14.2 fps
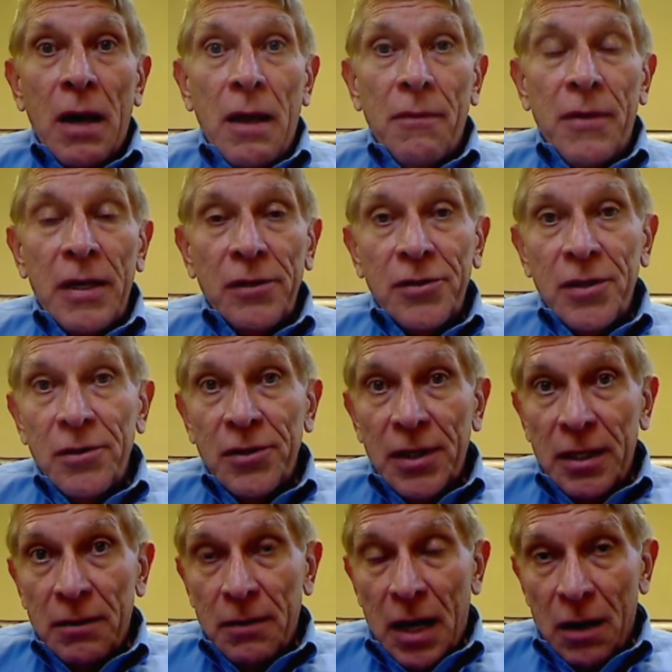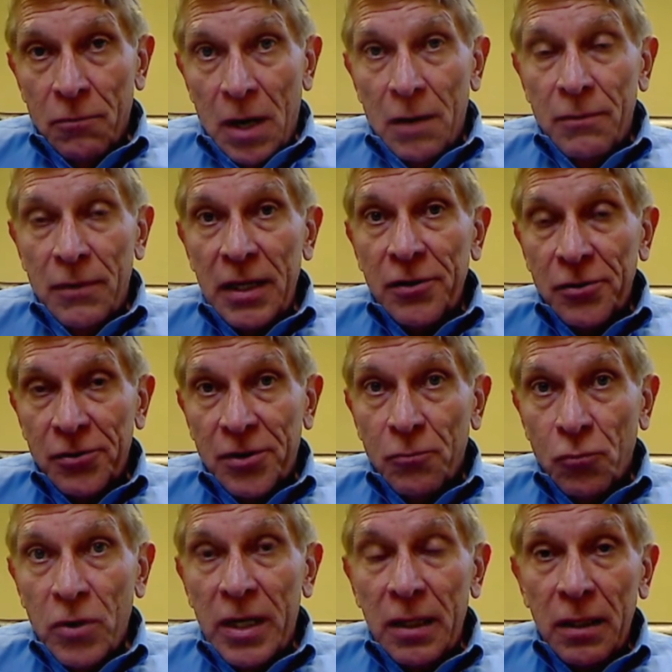These are
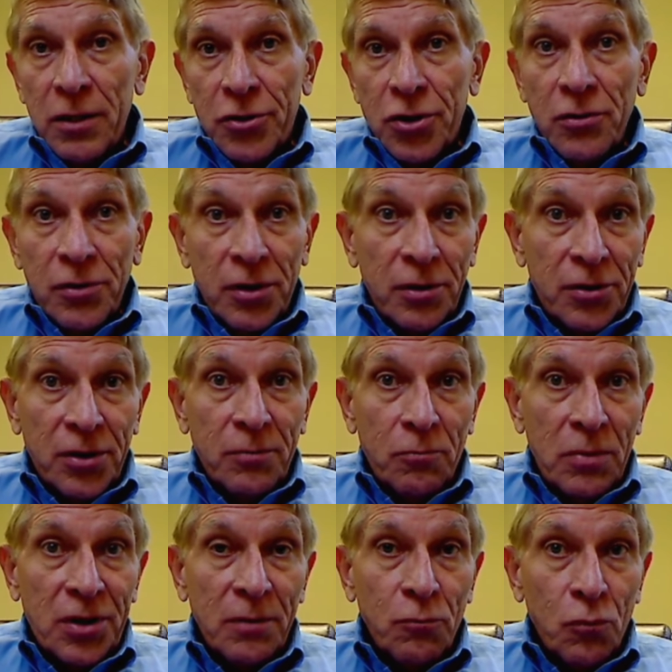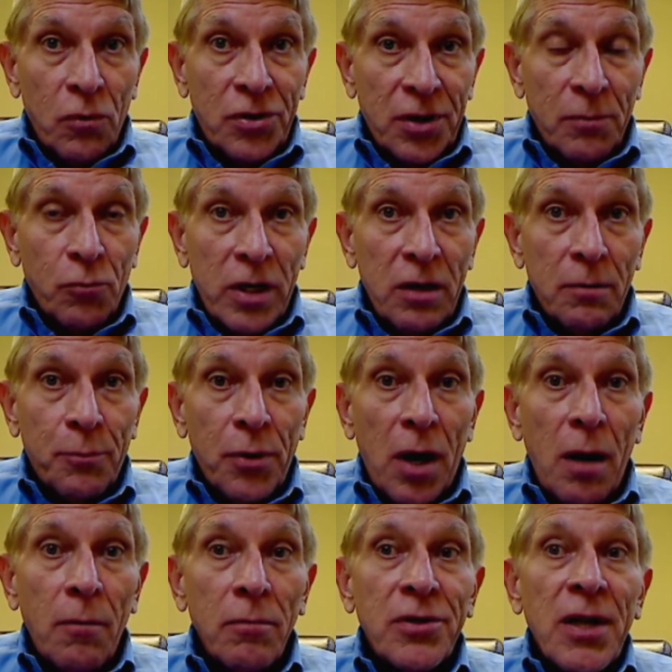some real issues and some real
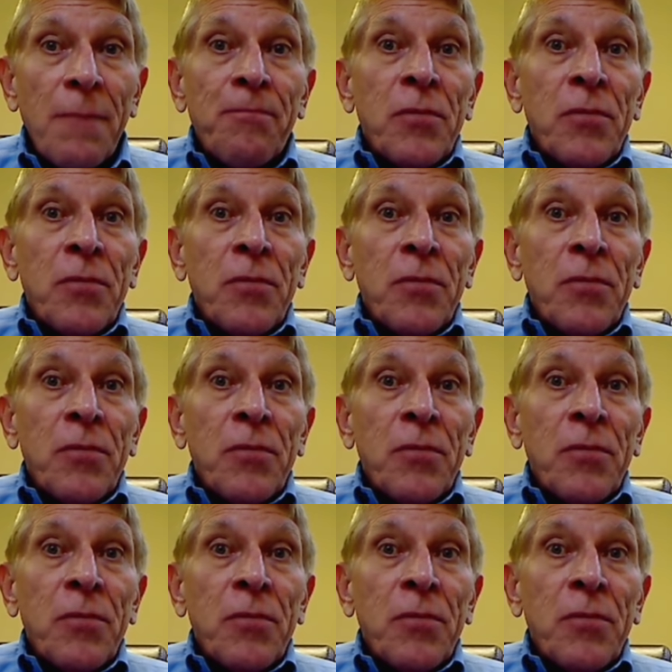problems.